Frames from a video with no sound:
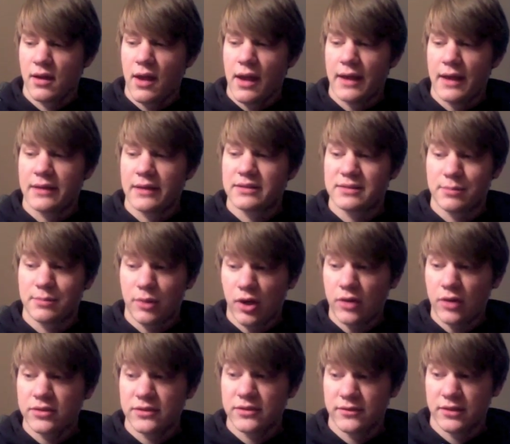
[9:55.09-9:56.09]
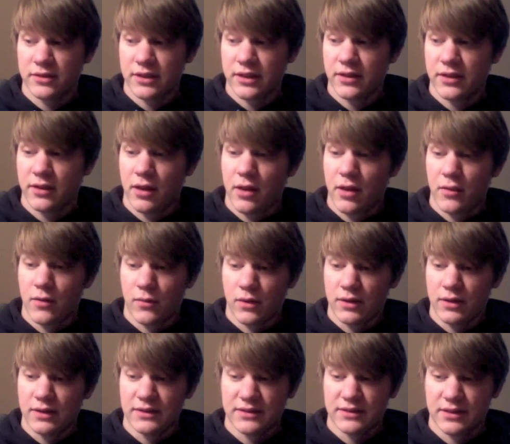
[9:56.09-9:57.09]
explosively
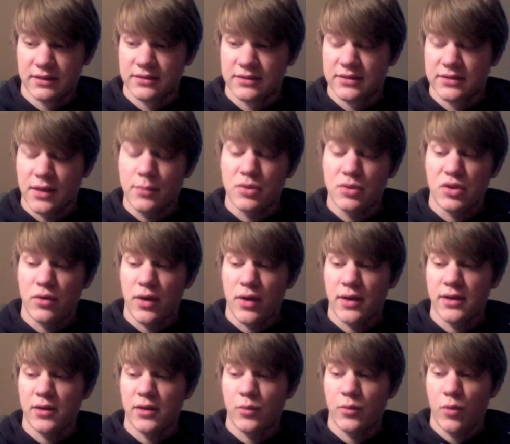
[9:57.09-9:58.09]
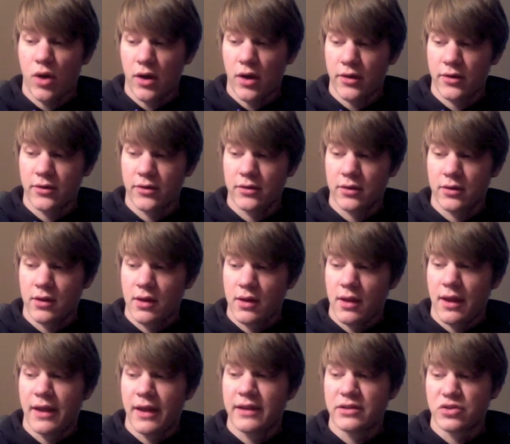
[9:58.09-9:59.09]
releasing subterranean water
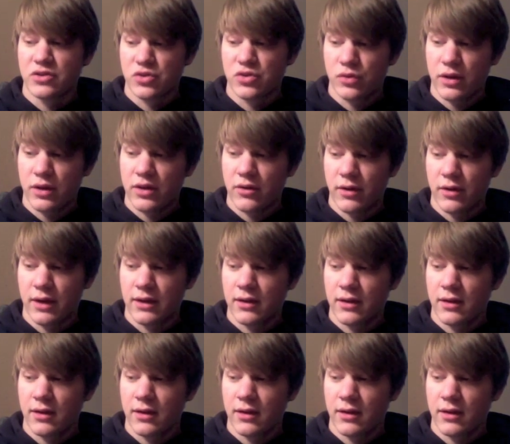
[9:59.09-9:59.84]
and triggering